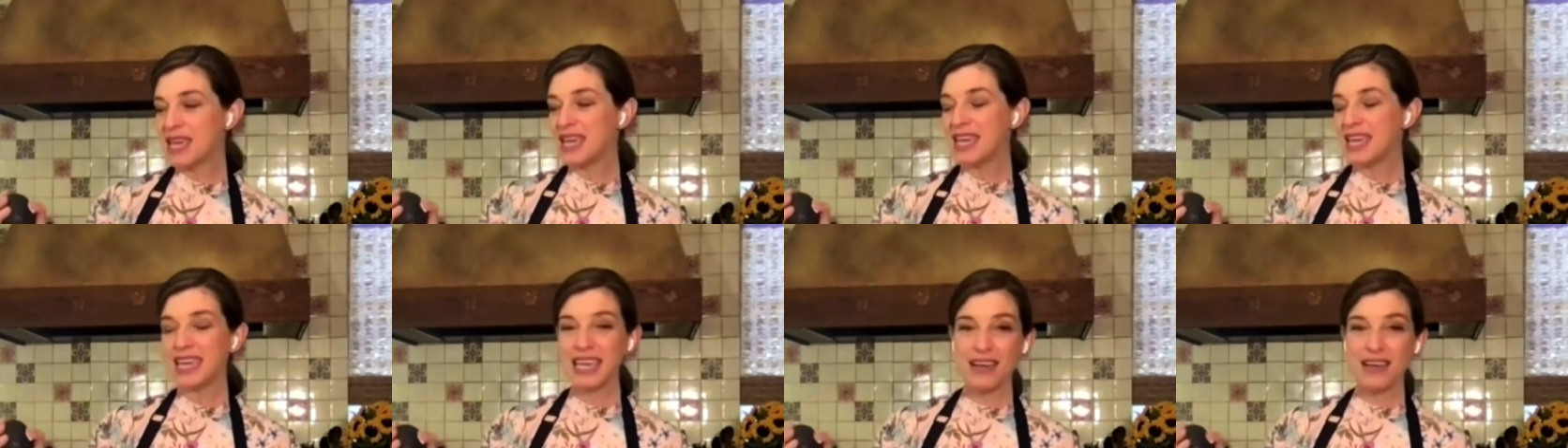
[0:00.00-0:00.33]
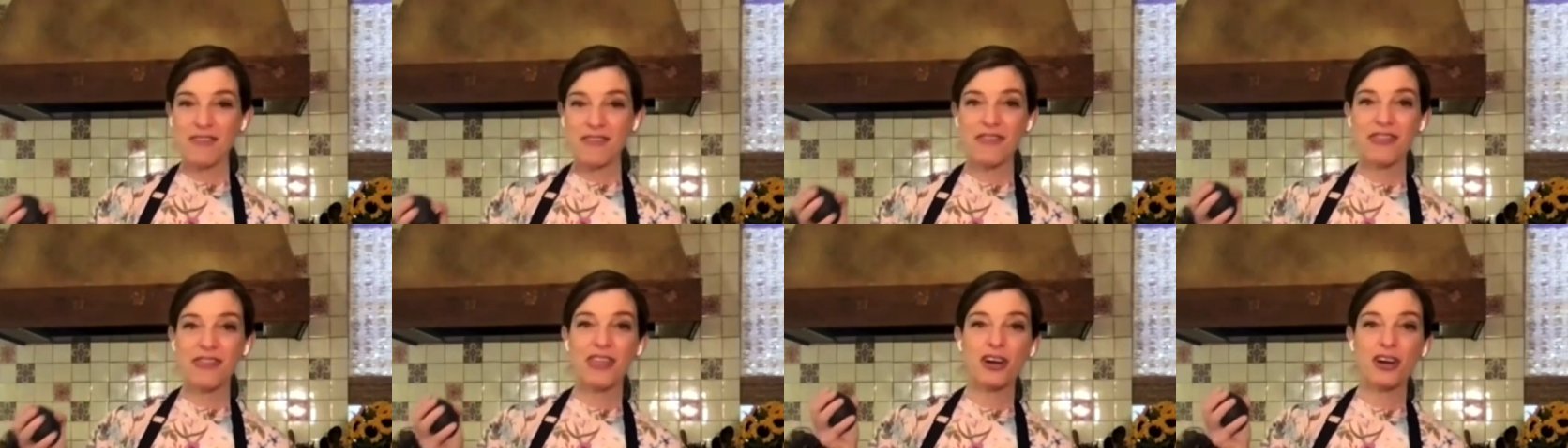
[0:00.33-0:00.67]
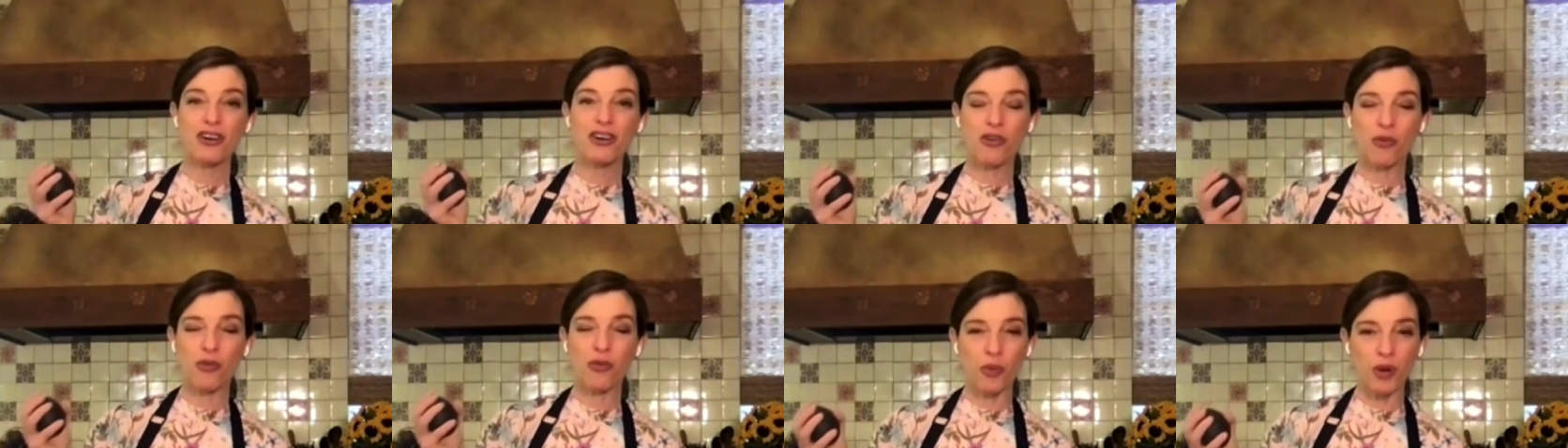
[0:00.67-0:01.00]
If
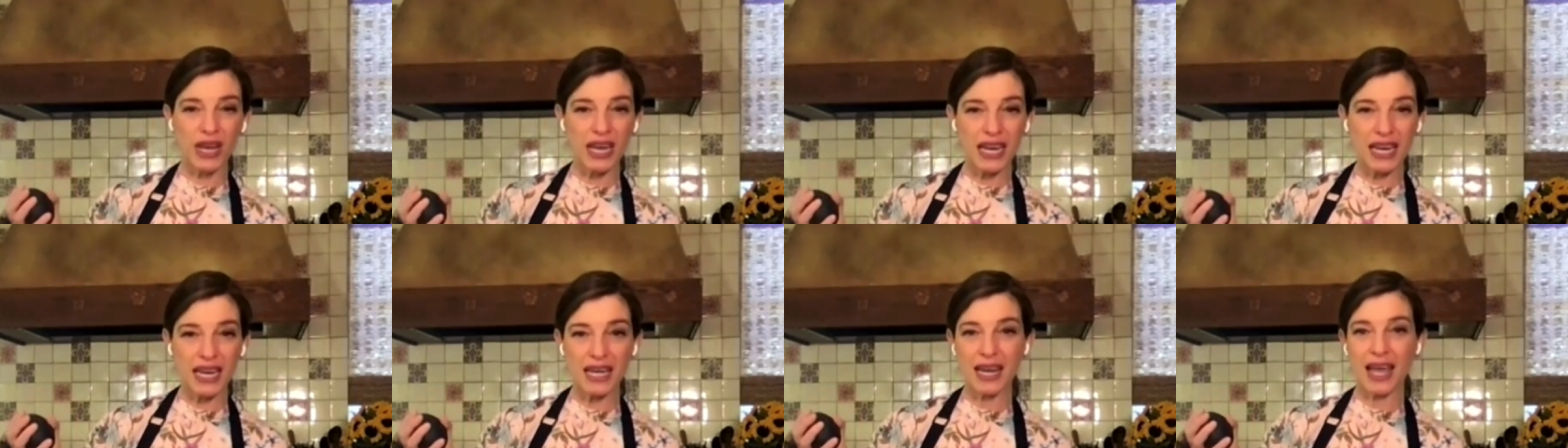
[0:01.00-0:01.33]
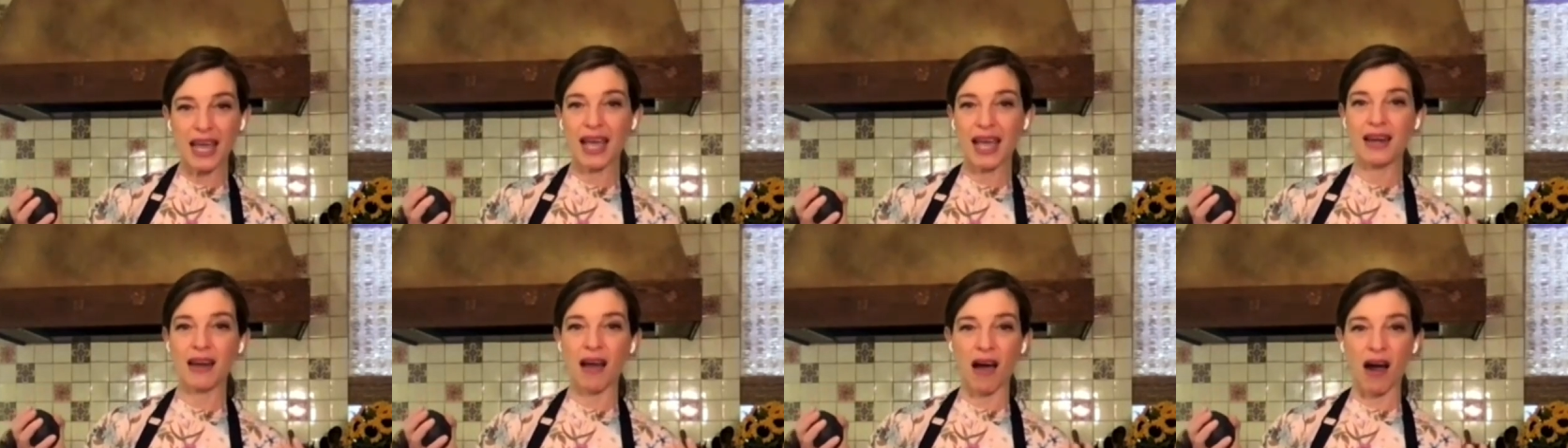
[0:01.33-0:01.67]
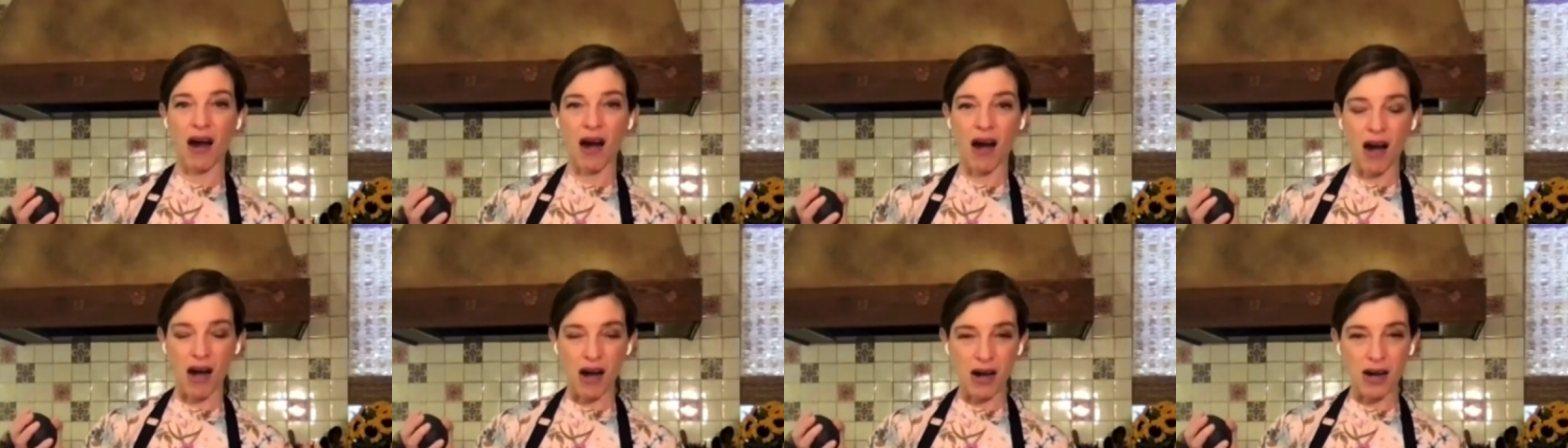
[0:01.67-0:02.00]
they're green and
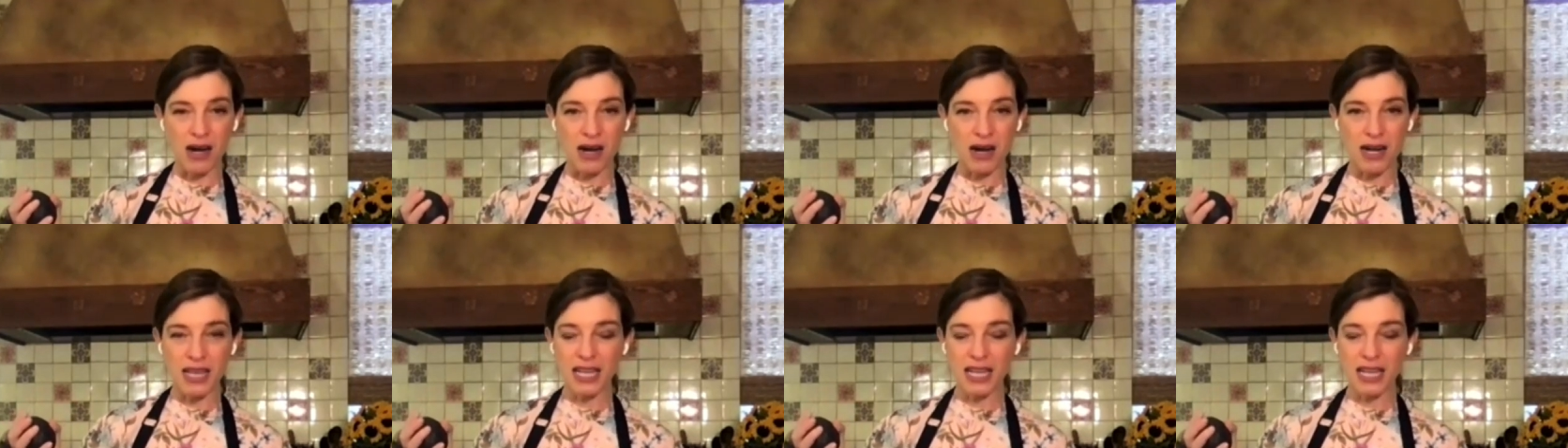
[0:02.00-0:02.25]
hard,